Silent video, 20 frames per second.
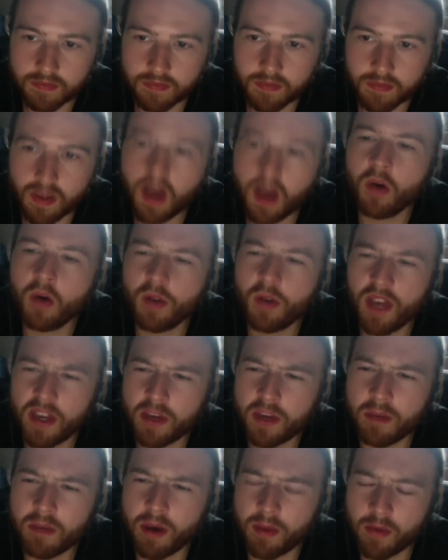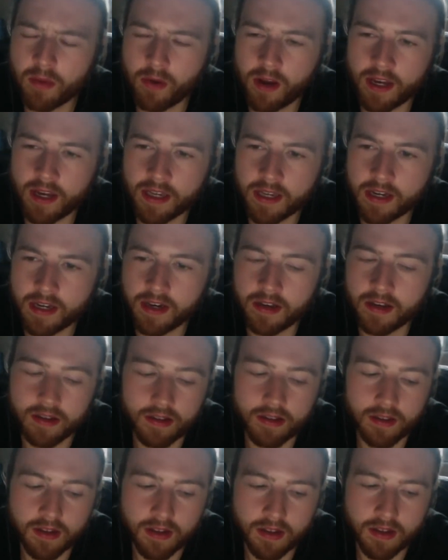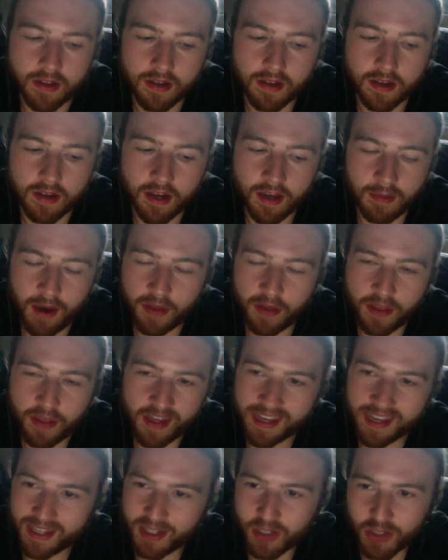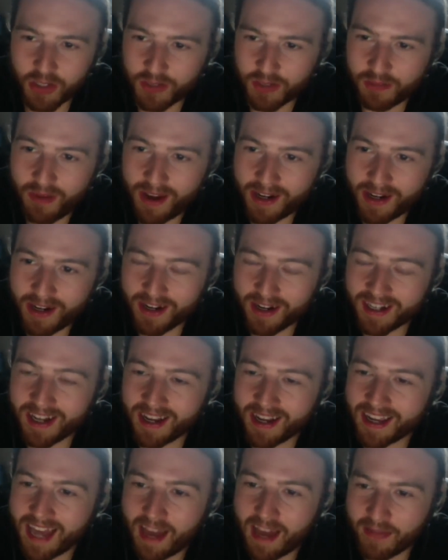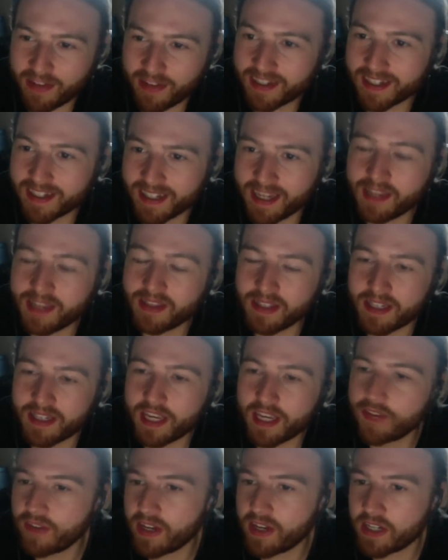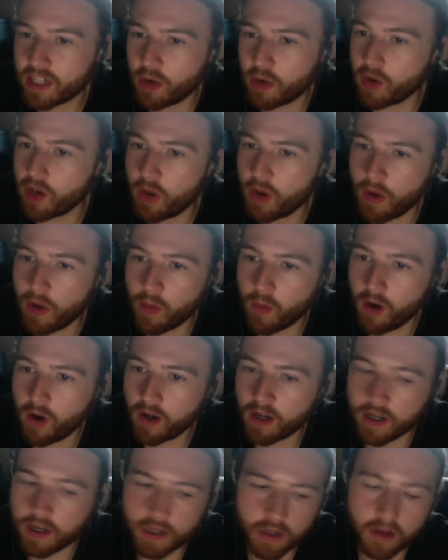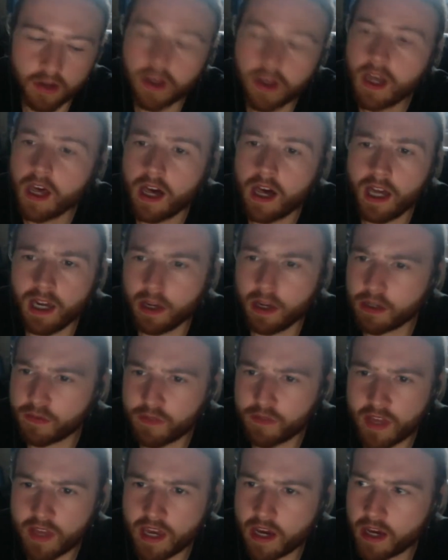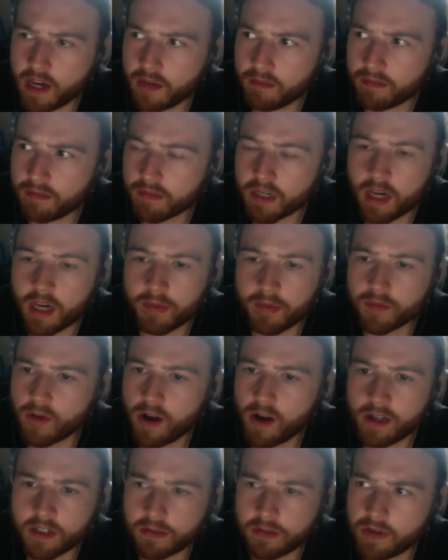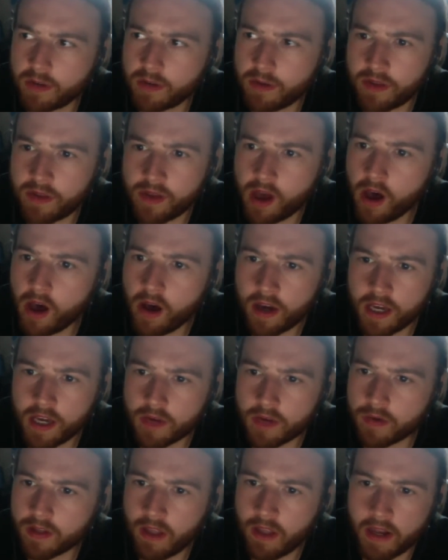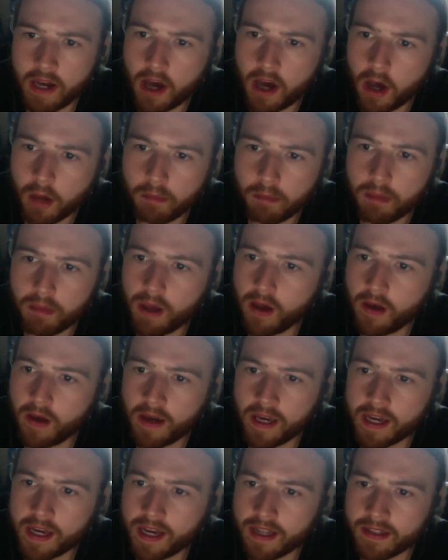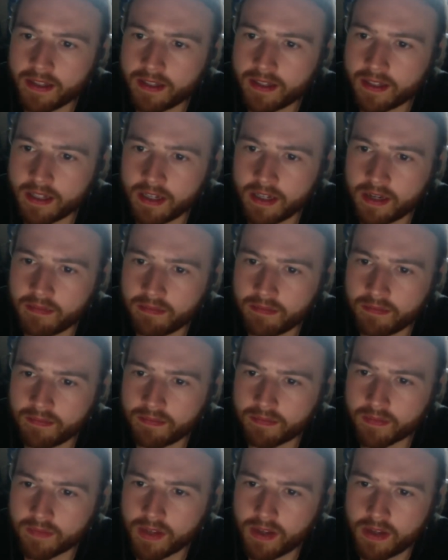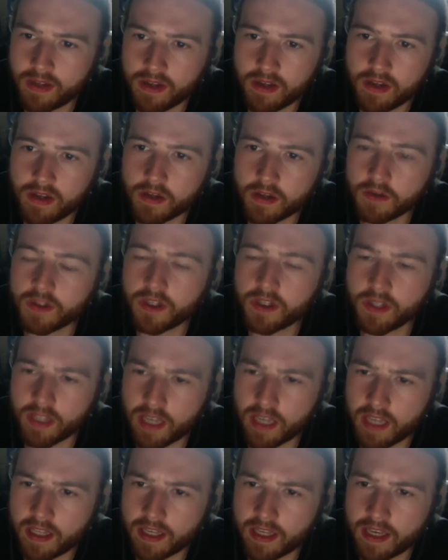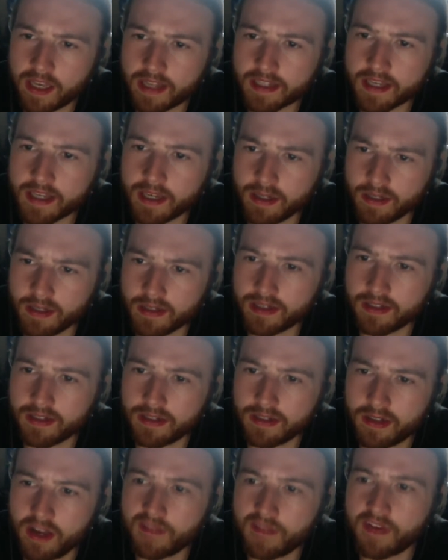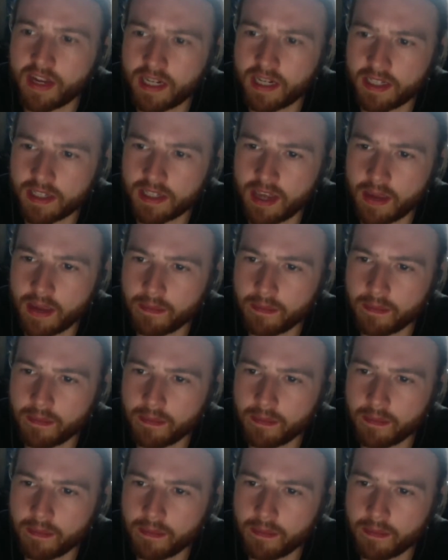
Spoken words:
Oh yeah, you might be right. Yeah. I think it's just my not like having seen the TV show and knowing what got cut. A lot of the camaraderie with Arya and like Hot Pie and who's the other kid that gets killed? I forget his name.